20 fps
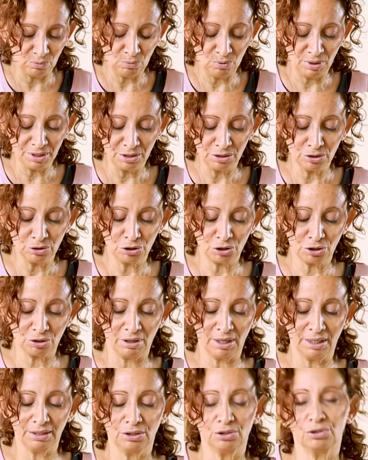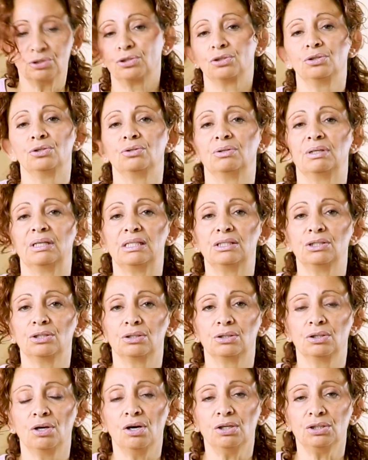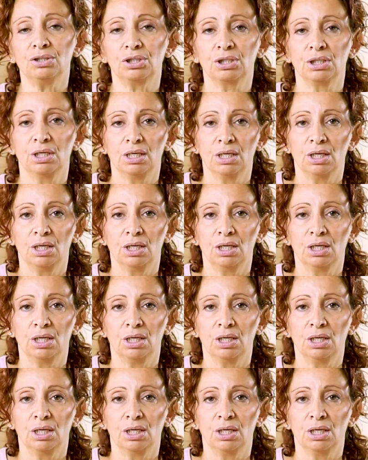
what you're trying to do is you're not